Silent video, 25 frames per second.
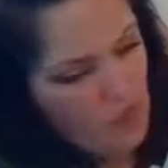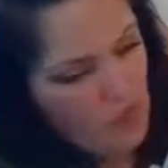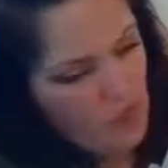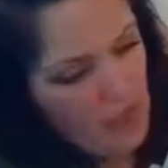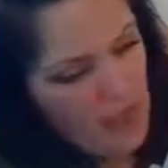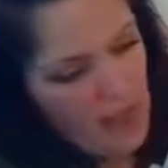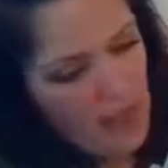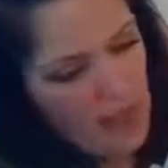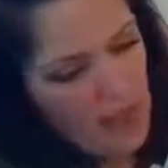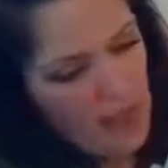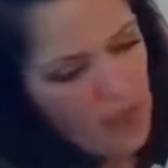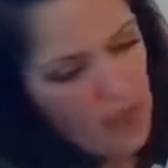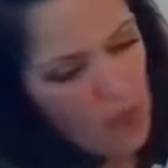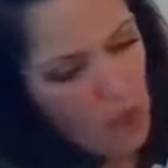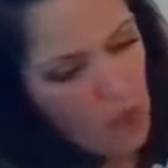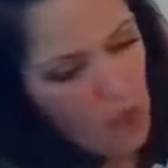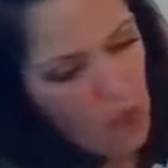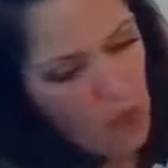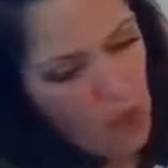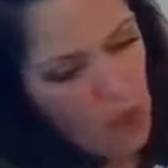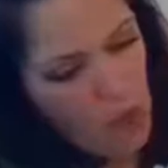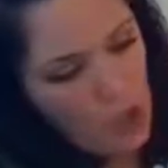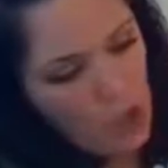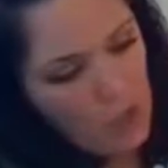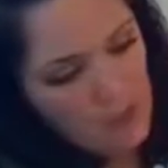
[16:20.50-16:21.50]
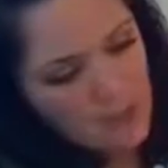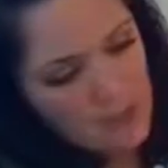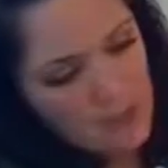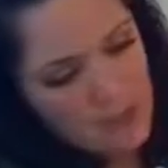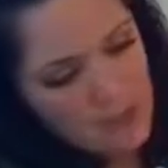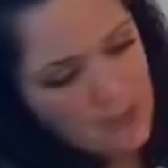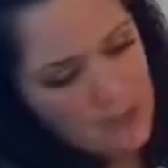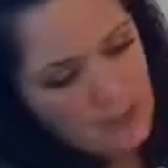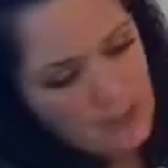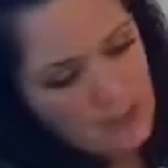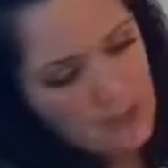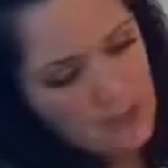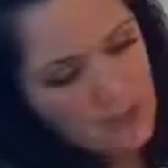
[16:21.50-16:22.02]
And the
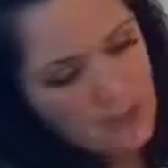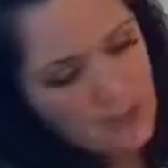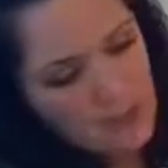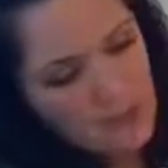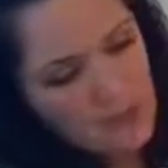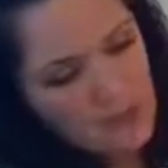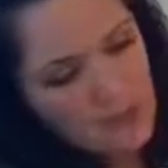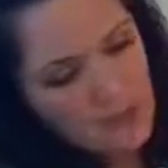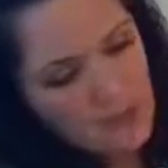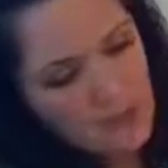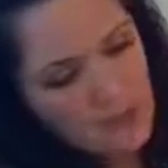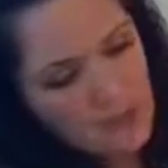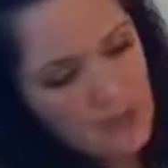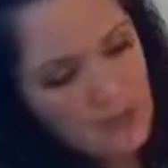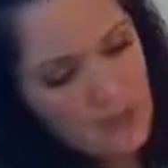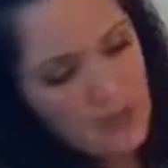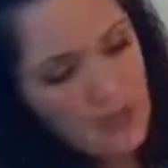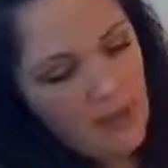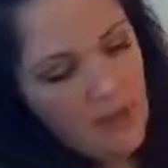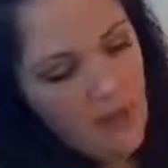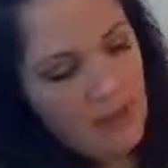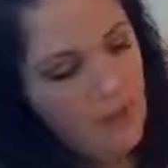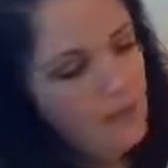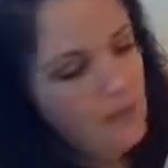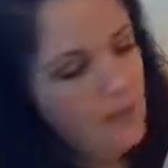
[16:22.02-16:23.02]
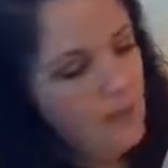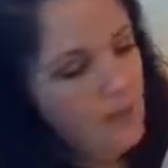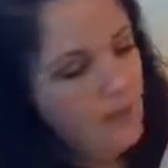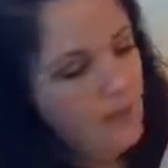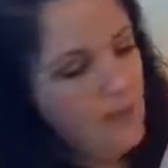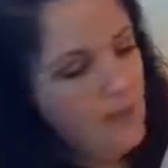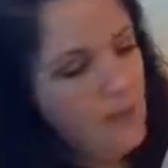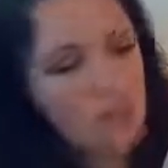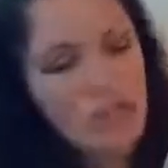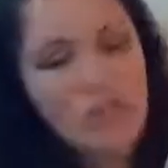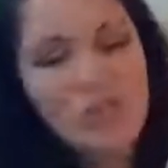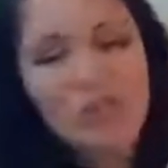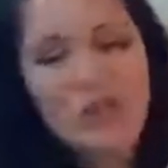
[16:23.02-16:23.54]
heart-sick Sophia,
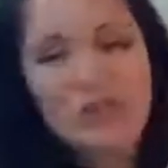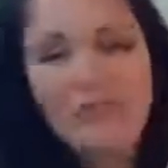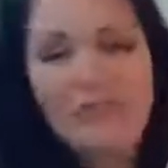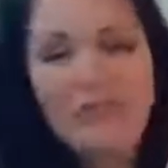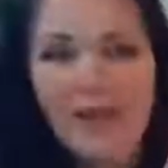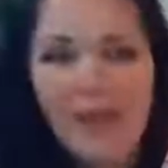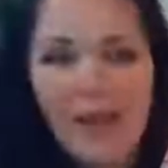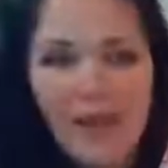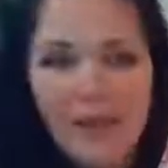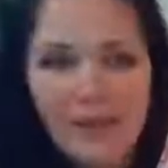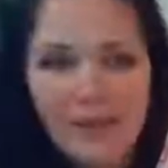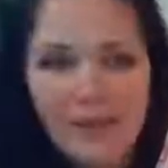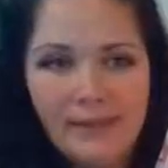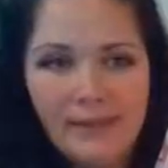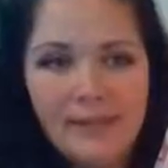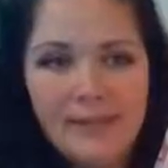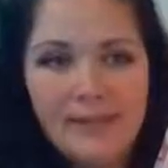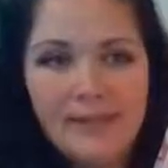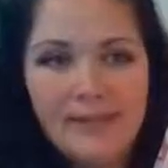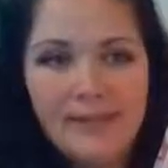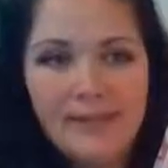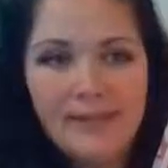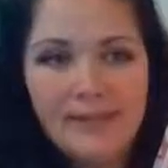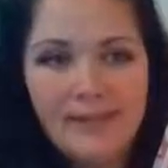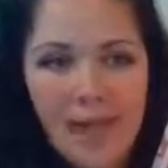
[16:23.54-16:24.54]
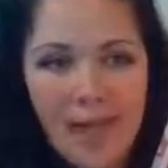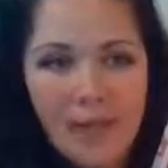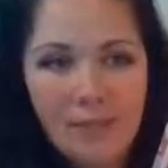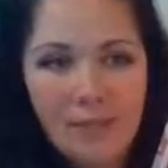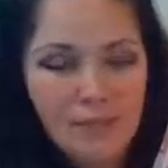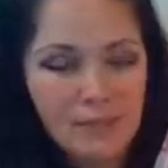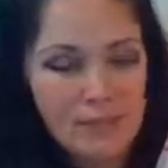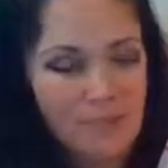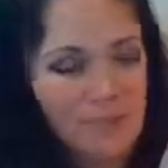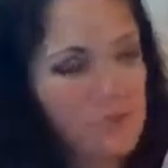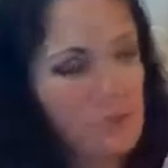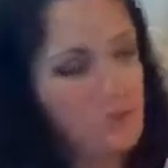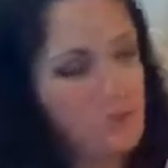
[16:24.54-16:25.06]
she finally
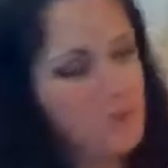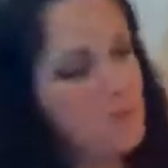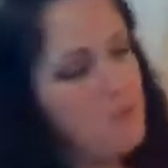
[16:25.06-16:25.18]
slept.